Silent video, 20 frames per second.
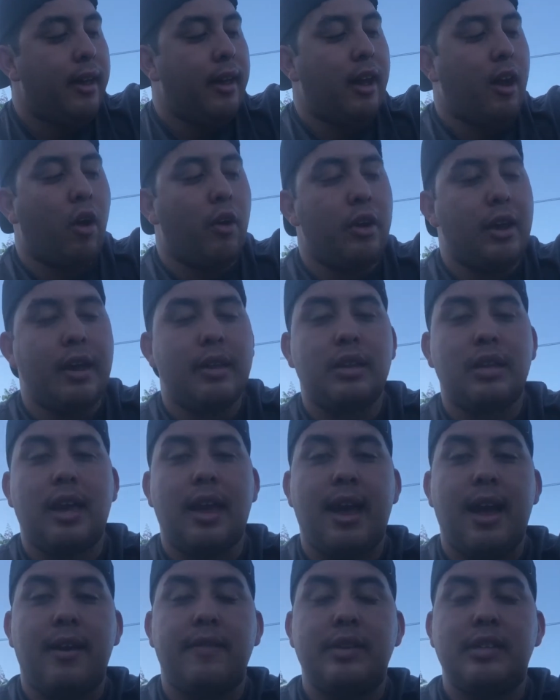All you have to
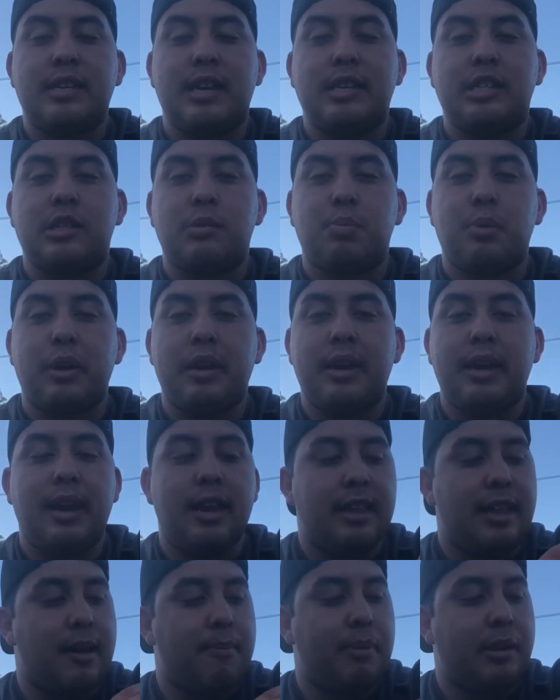have is that spring
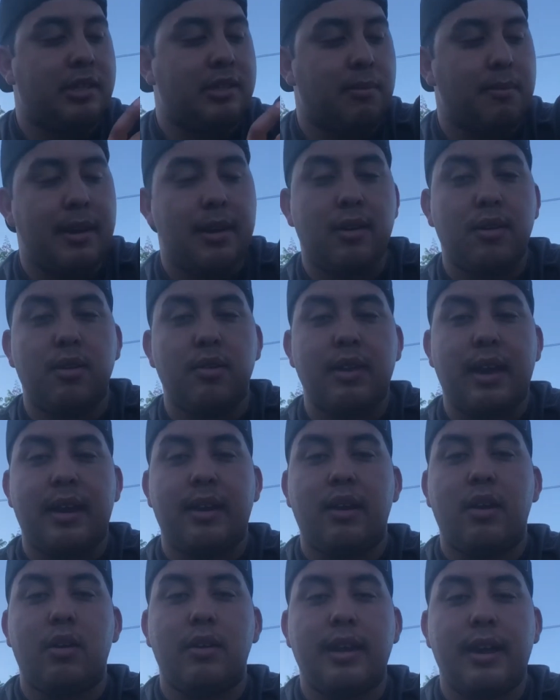and that piece of metal
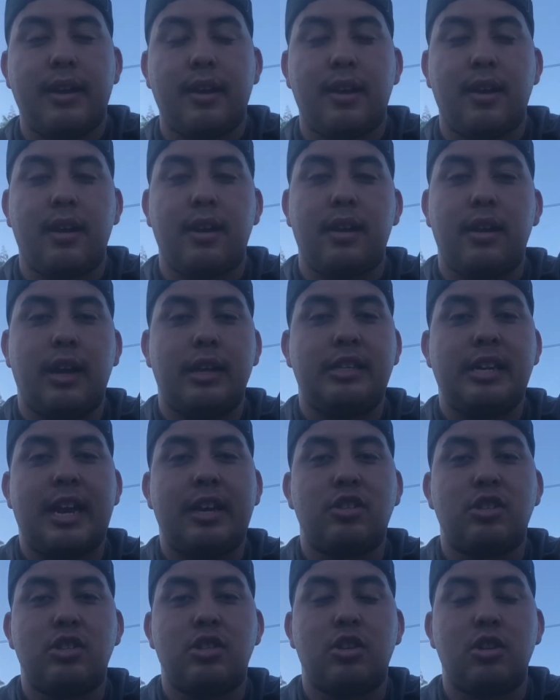that
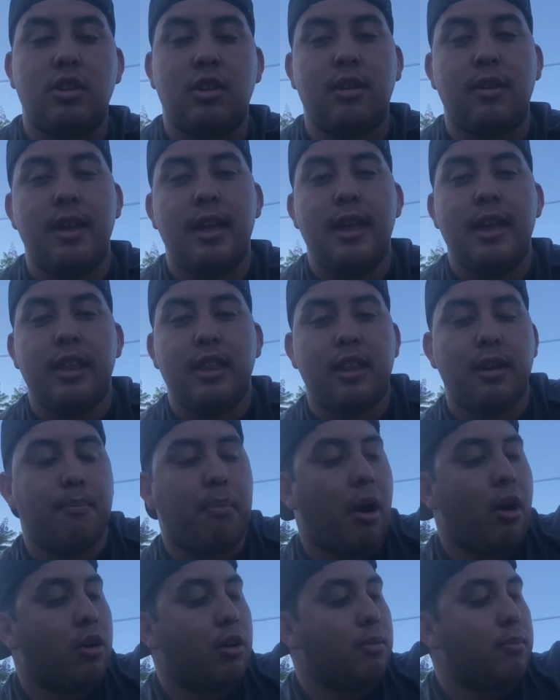attaches to the
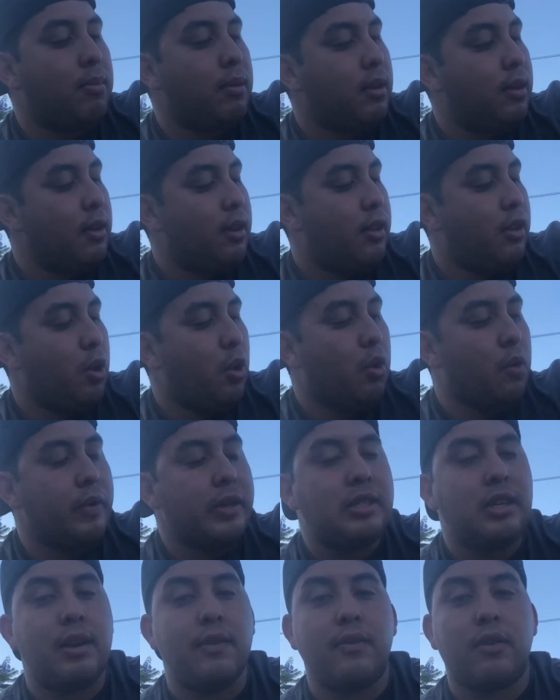bottom lower
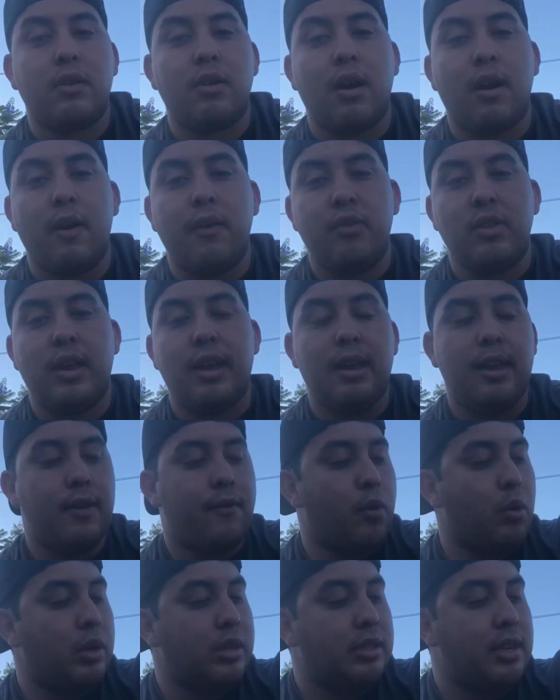receiver of the
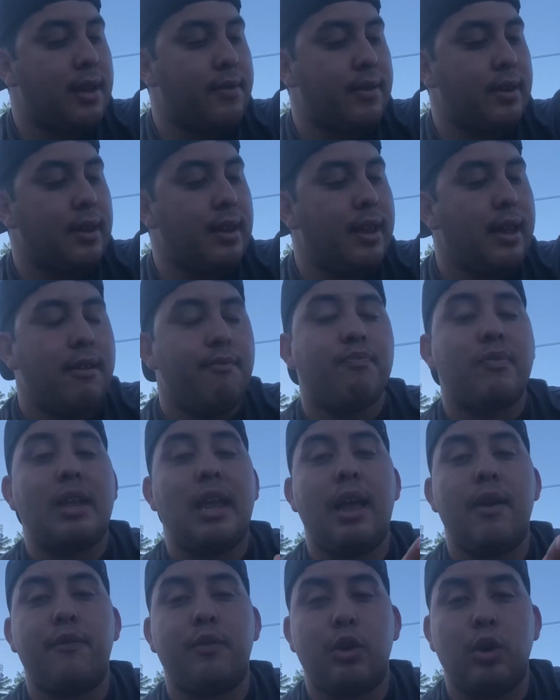AK-47.
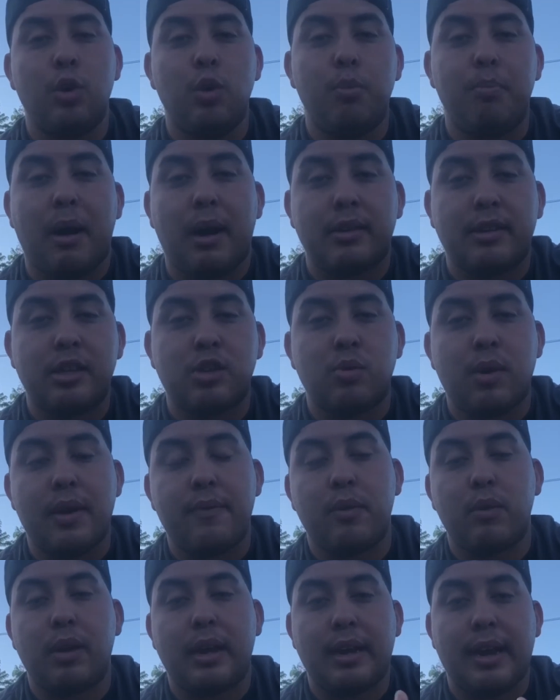If you bought this
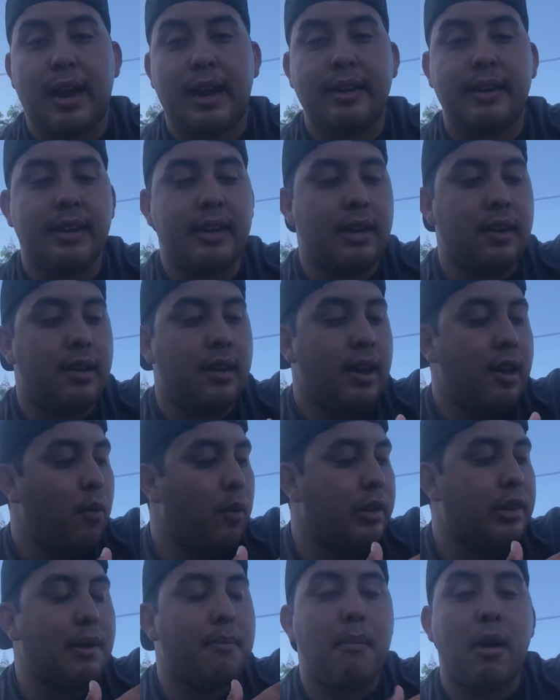rifle like I did
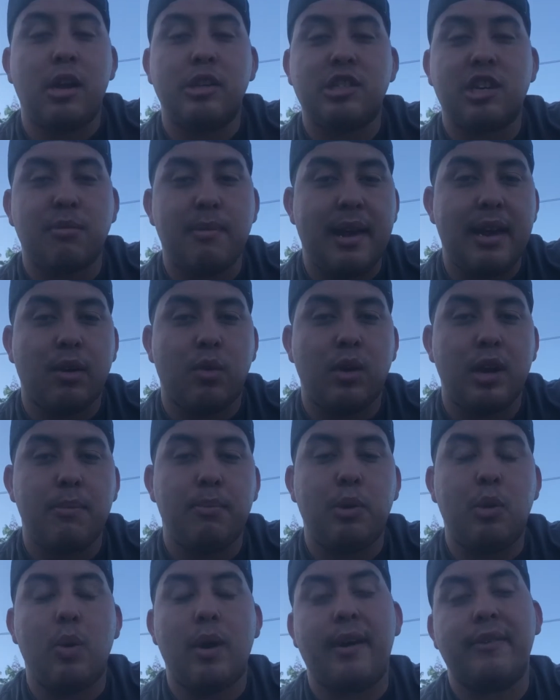with a Monster Man
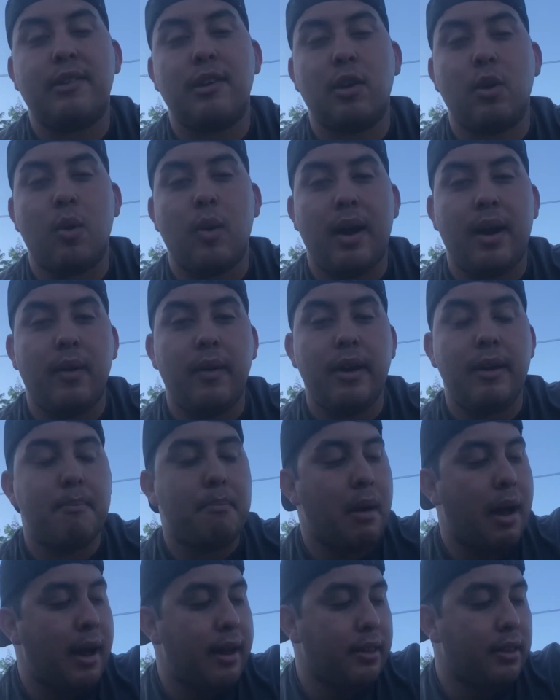grip, you have to go out and
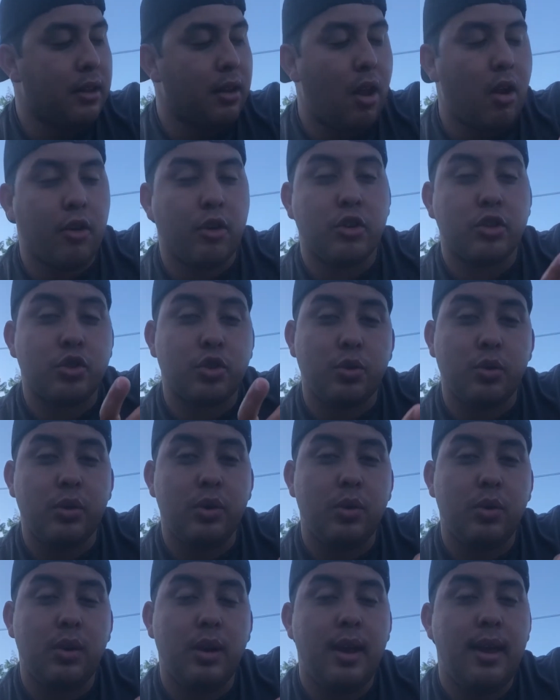buy the longer
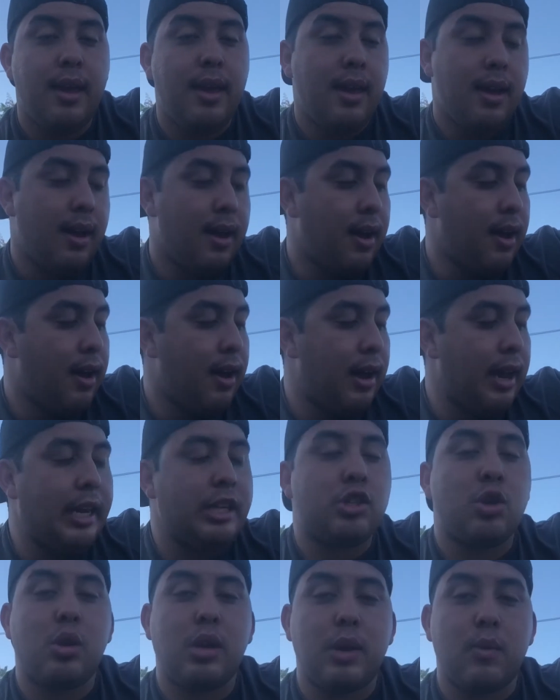screw.
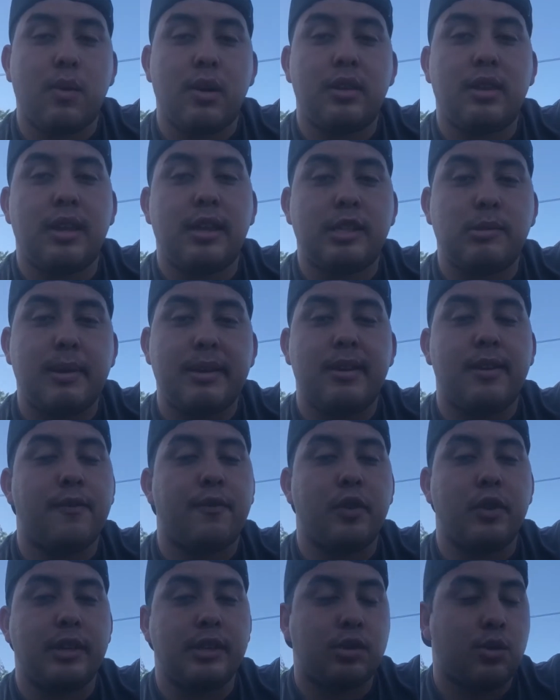It's totally worth it, especially
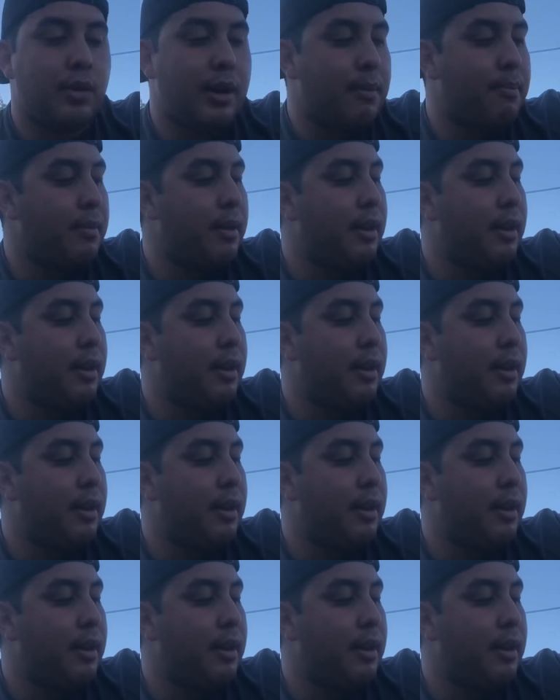for this grip.